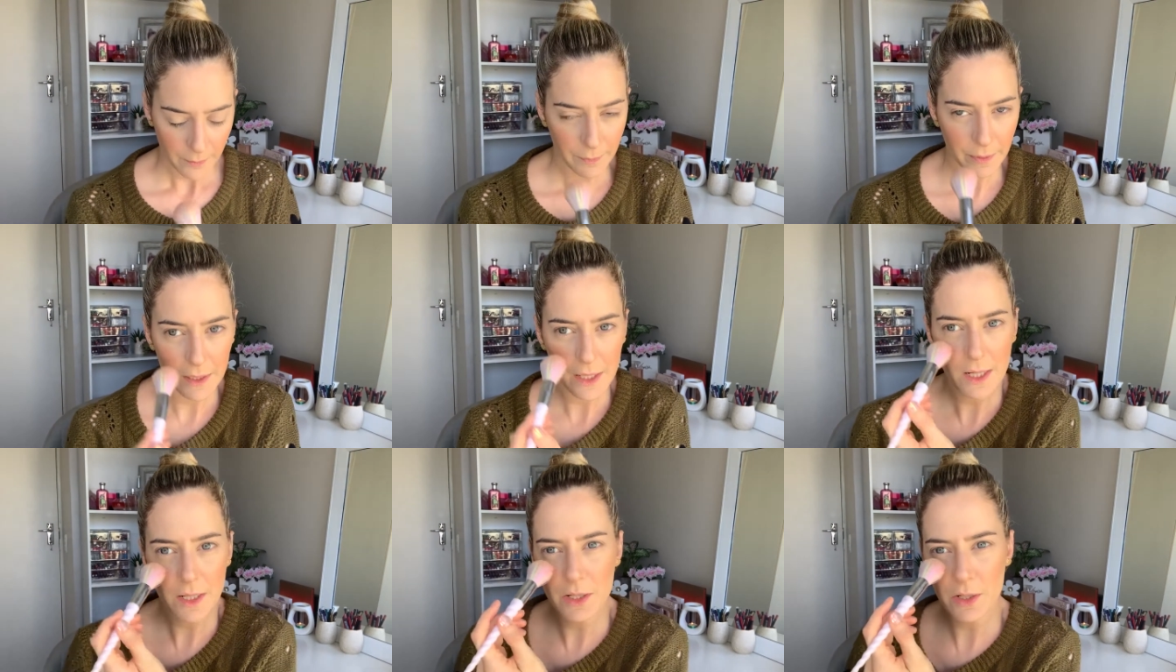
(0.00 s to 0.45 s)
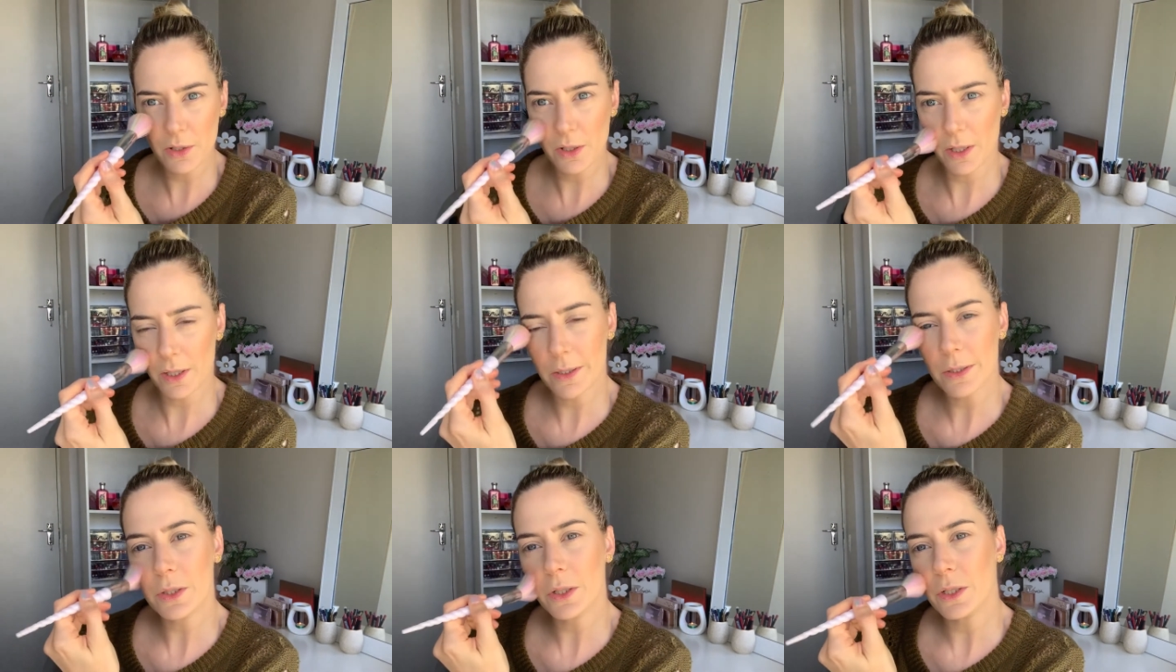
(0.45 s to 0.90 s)
But as you
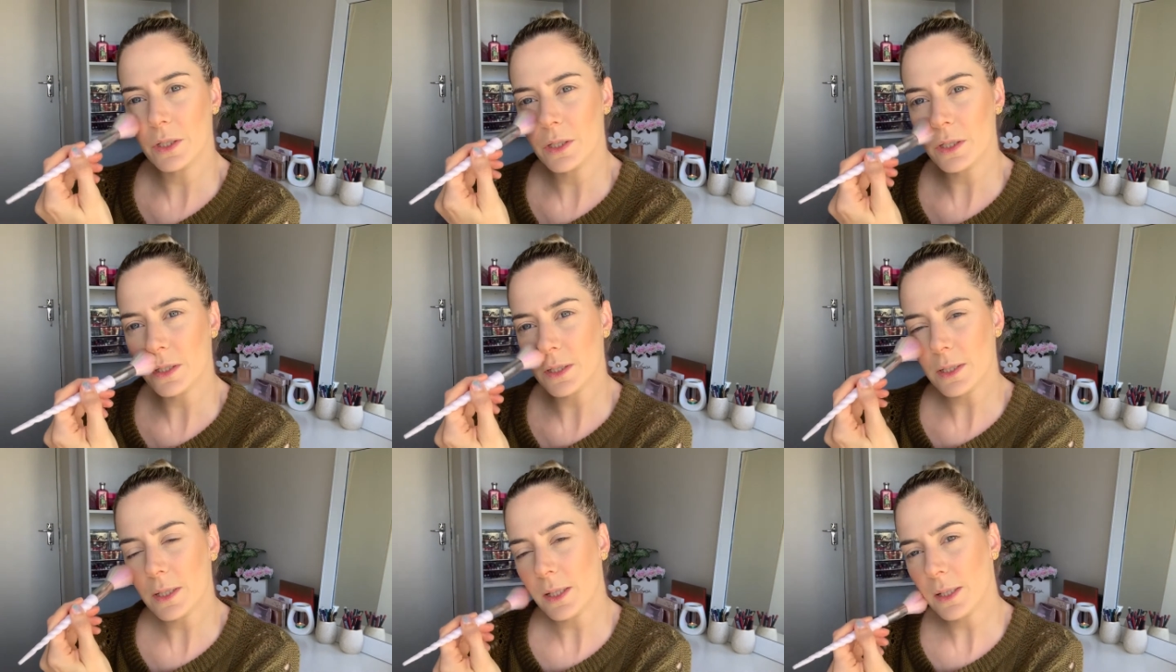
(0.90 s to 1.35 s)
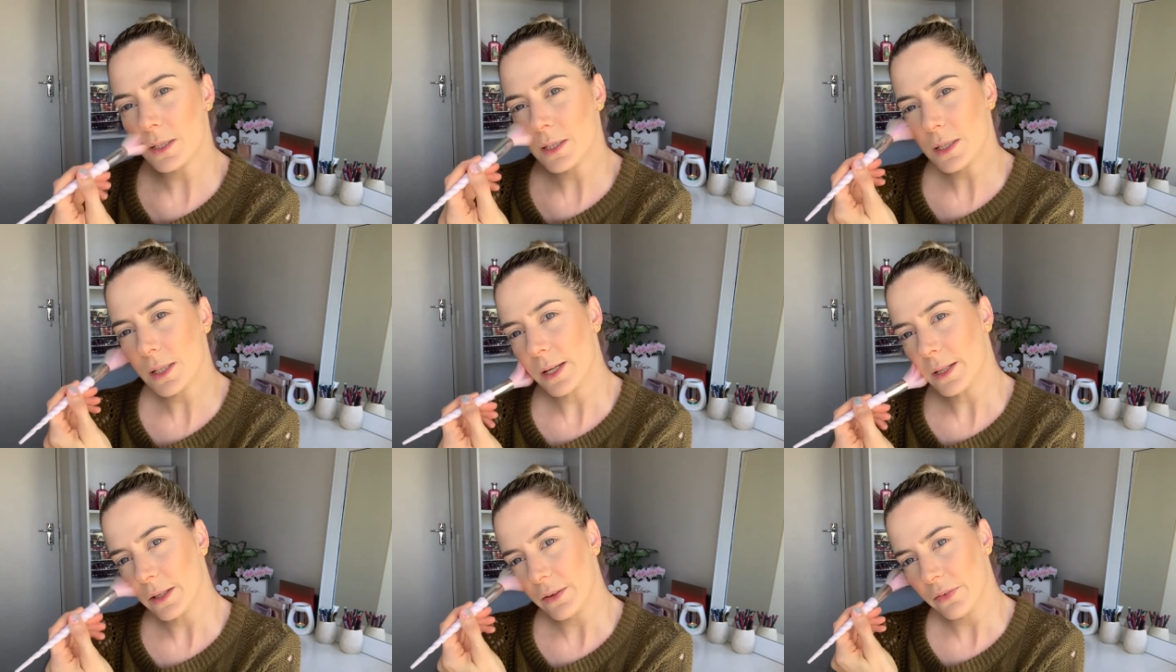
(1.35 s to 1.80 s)
guys can see,
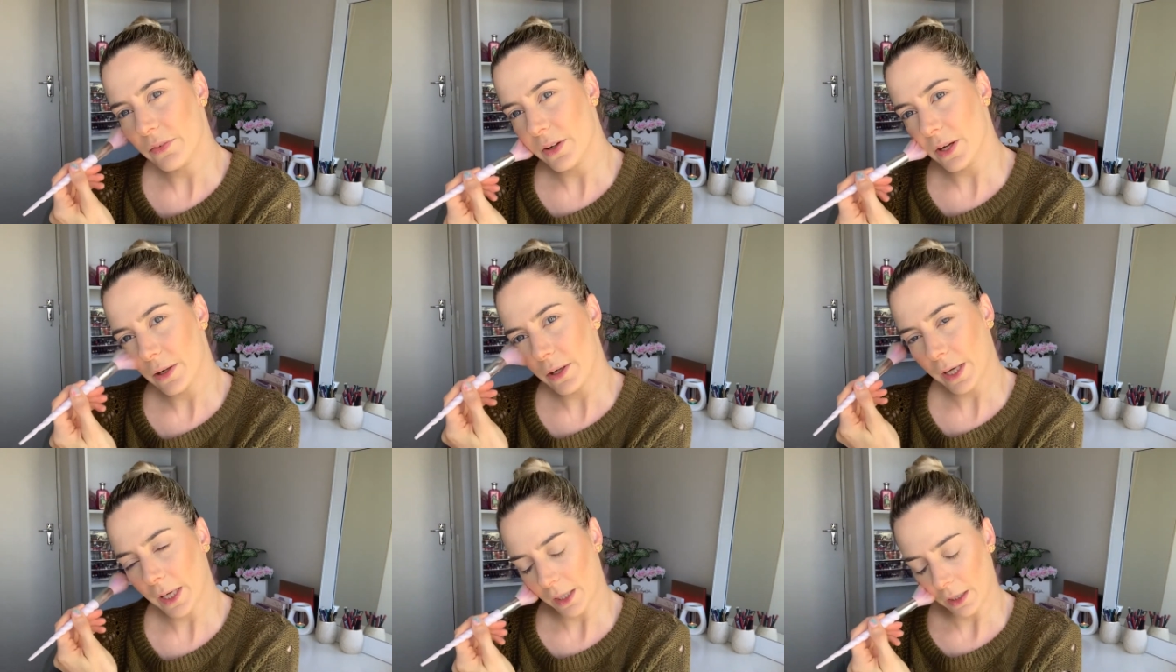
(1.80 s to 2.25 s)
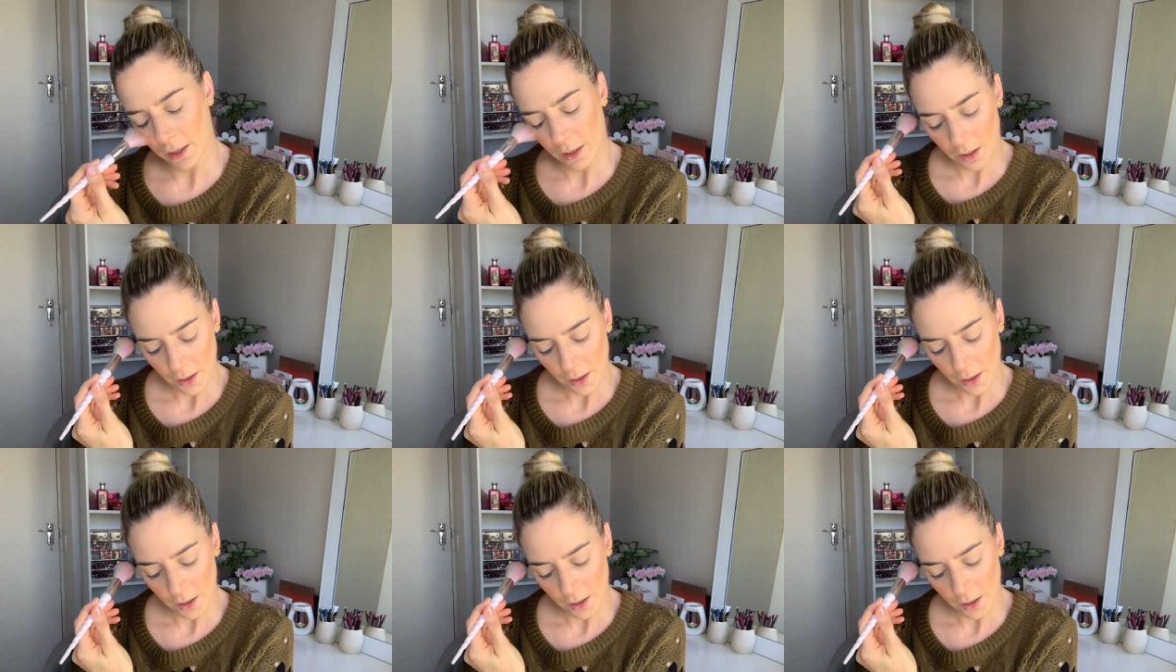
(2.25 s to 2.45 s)
it's like a very